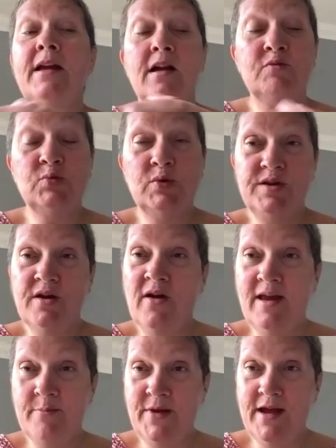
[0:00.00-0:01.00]
up to a
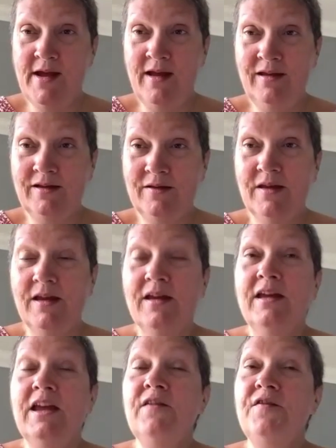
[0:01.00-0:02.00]
night bag,
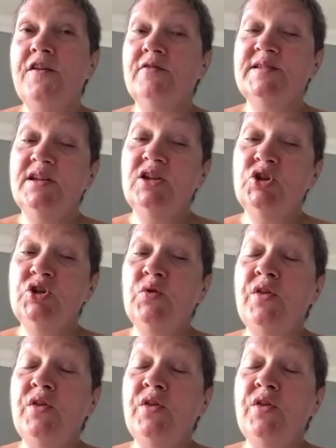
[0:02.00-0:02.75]
if there is an issue